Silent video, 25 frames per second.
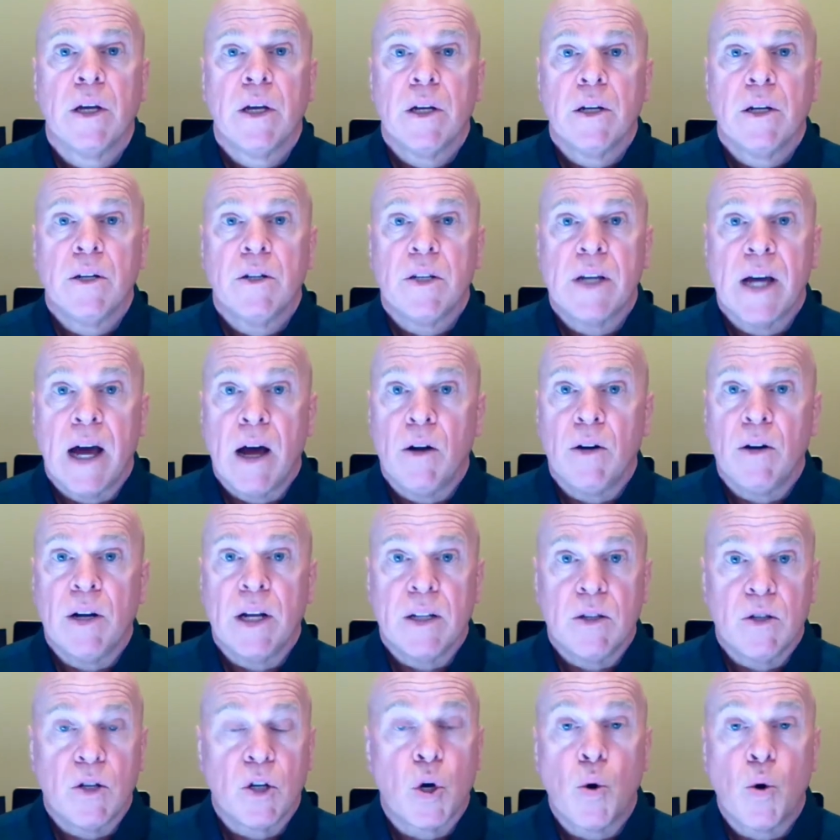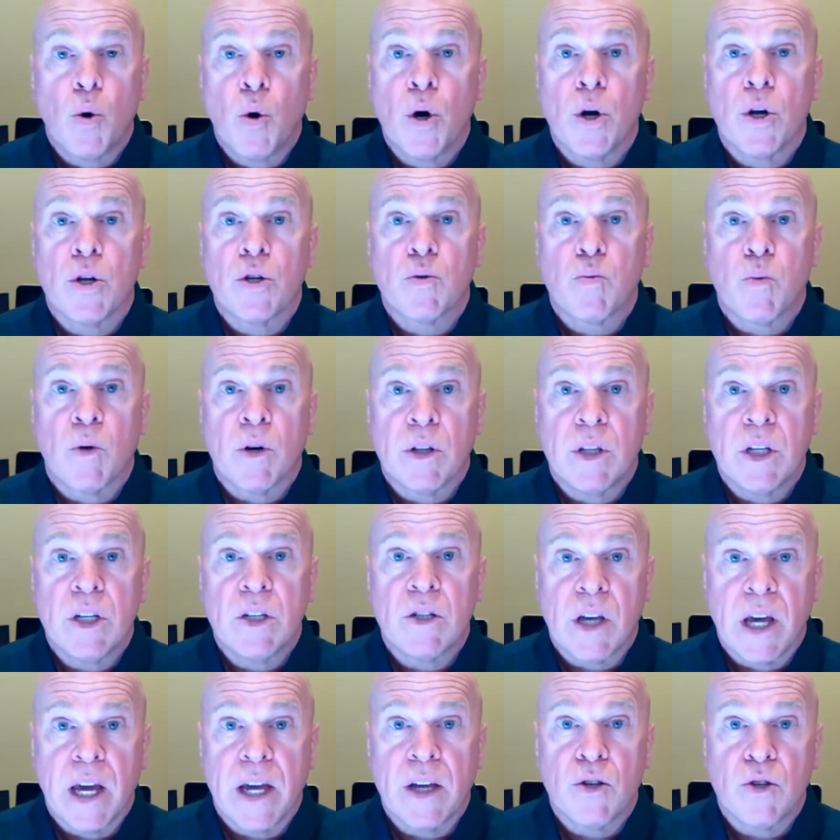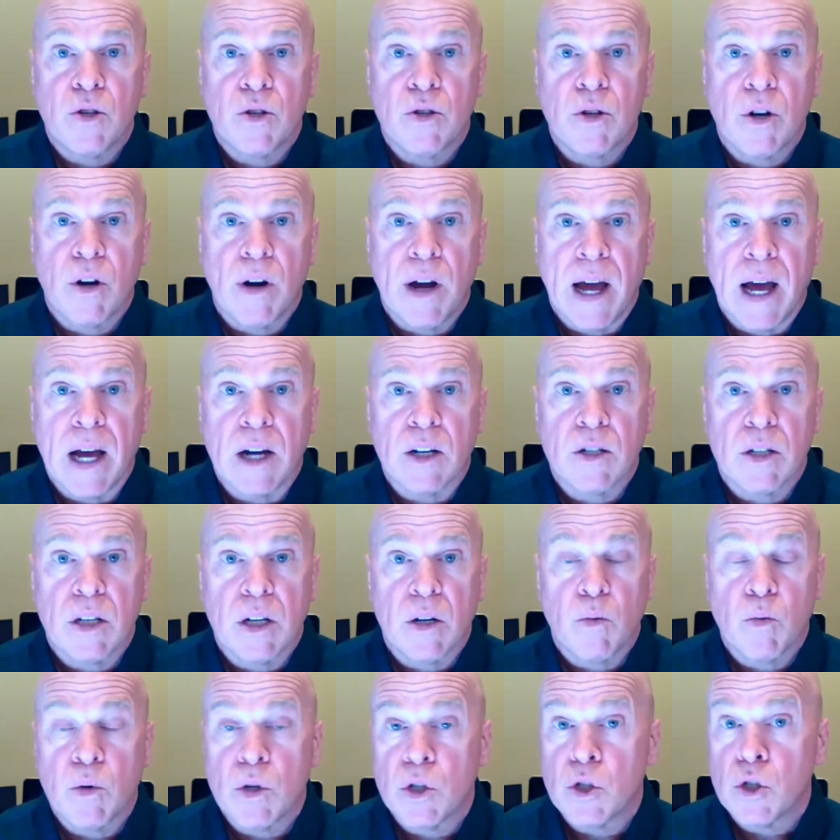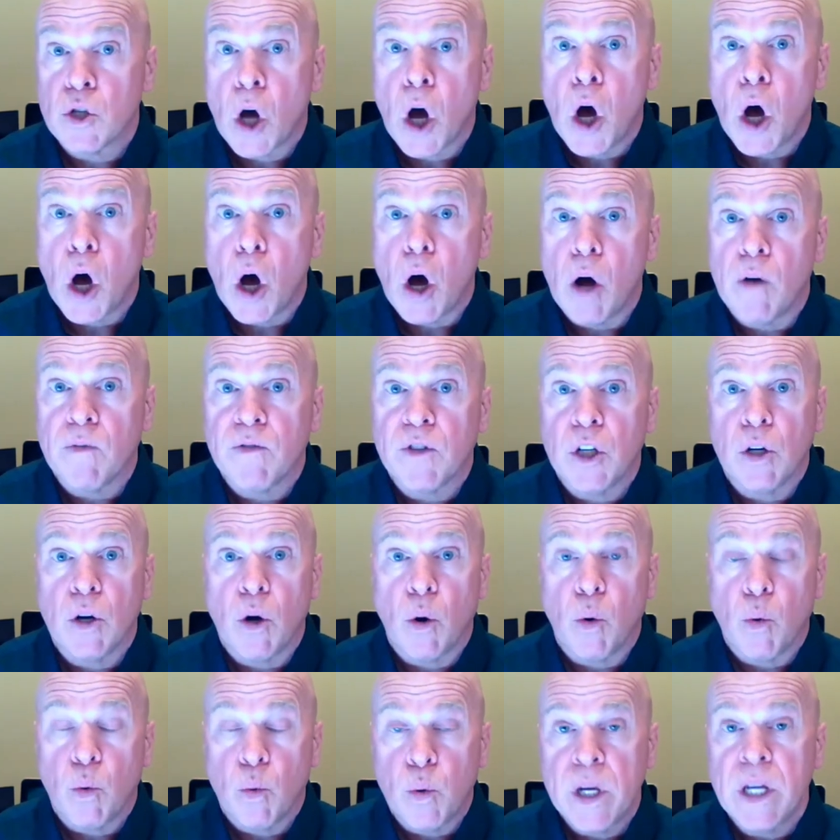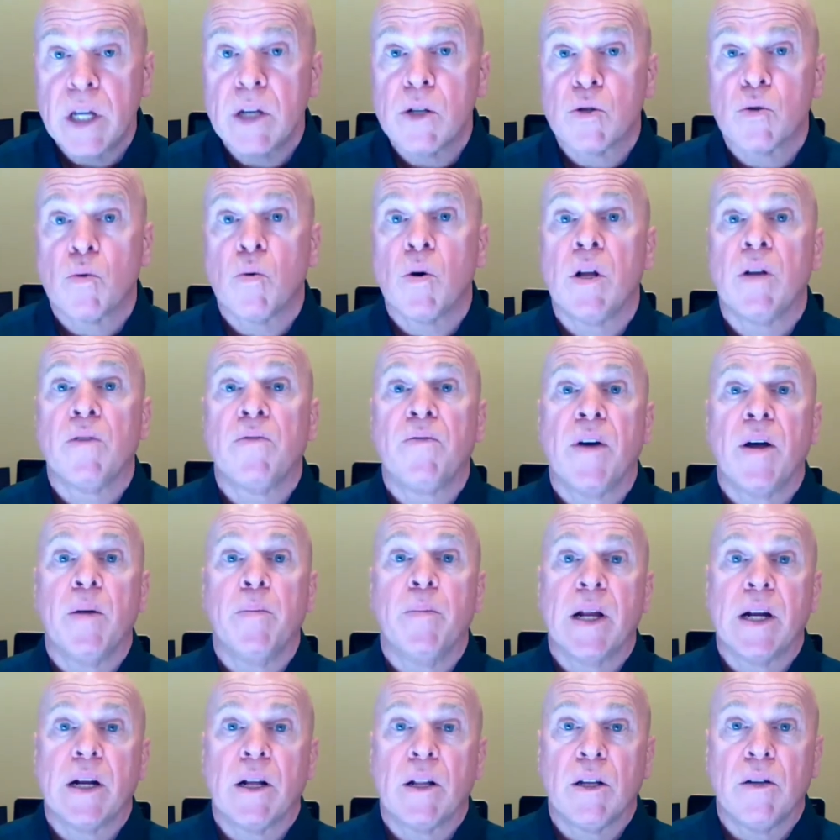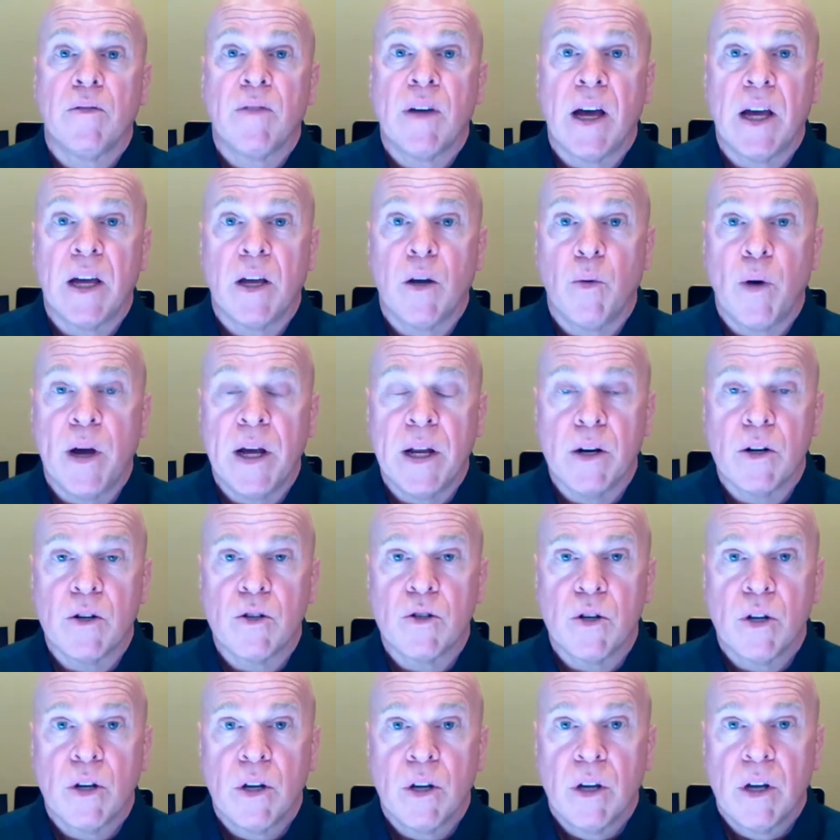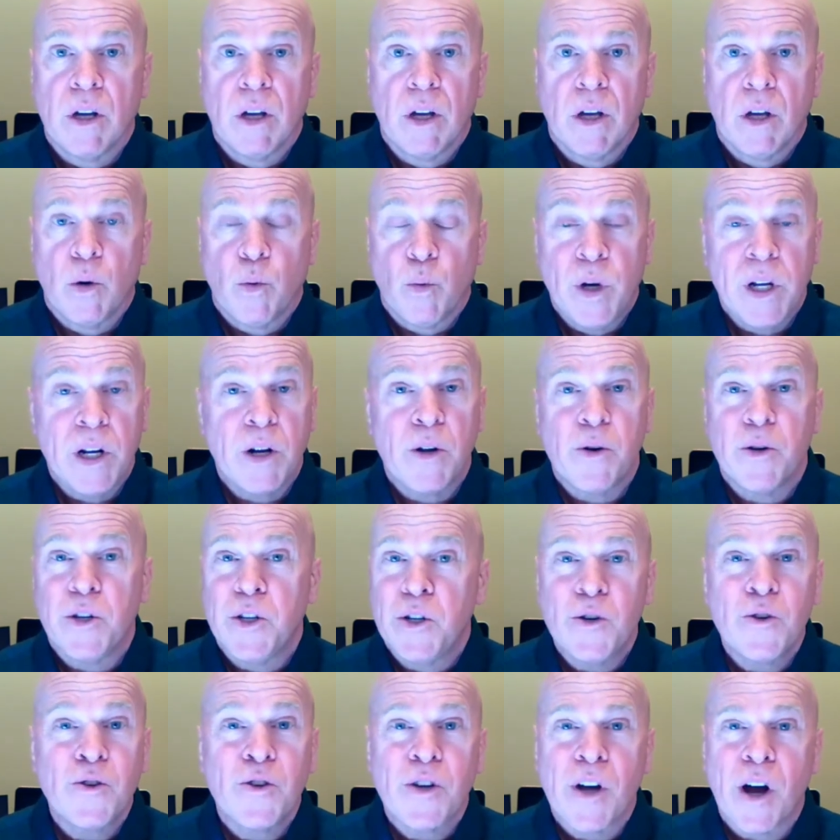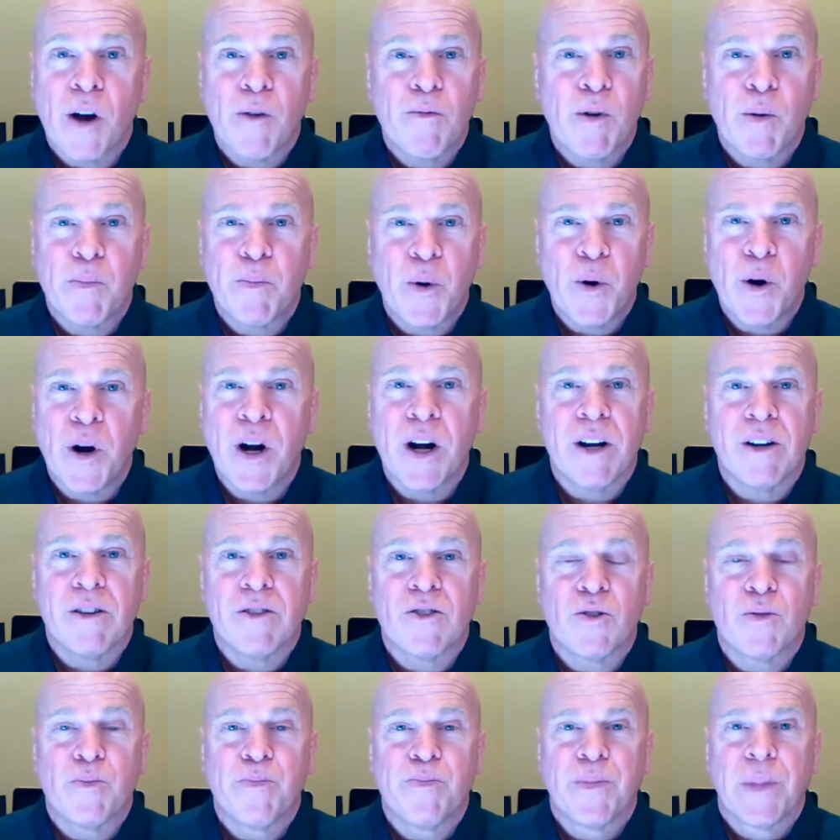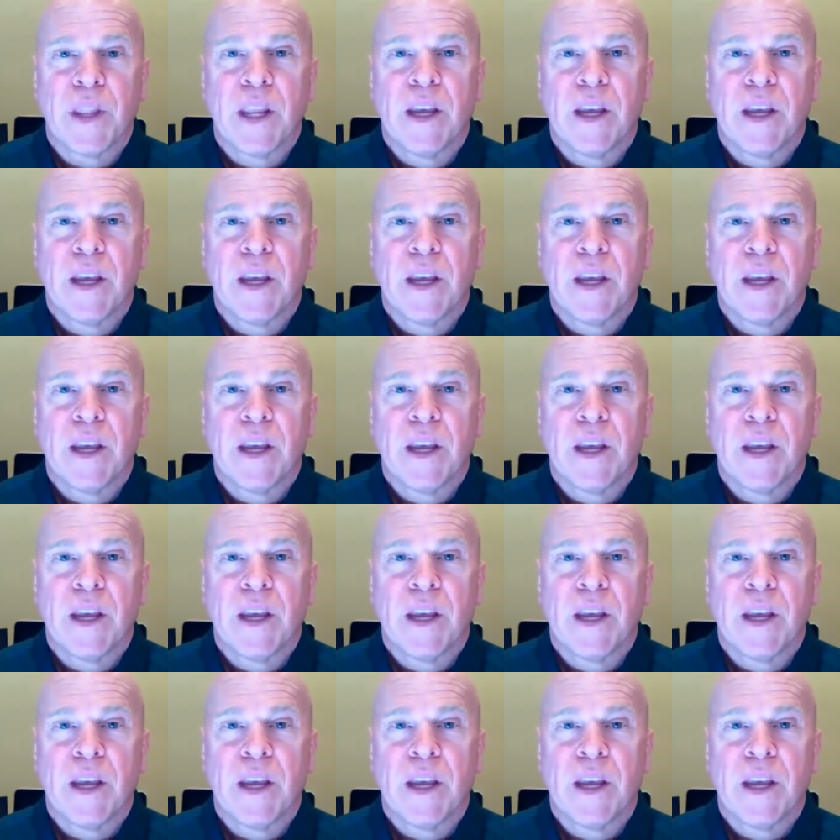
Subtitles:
down at the courts where these cases are actually resolved. You know, we as qualified medical evaluators, we don't use our reports.